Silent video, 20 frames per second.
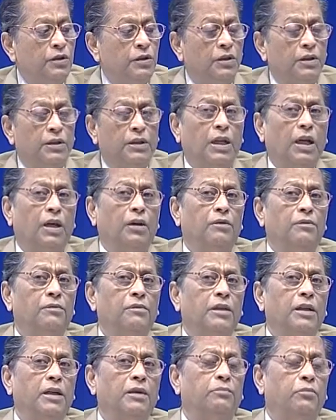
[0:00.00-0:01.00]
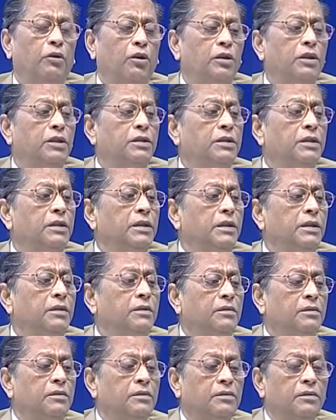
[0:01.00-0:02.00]
Now, a policy
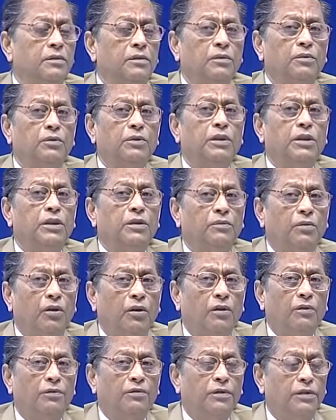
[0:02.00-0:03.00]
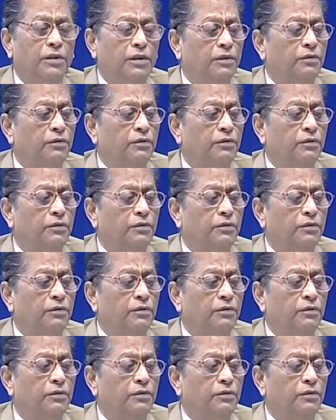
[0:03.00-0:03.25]
would involve the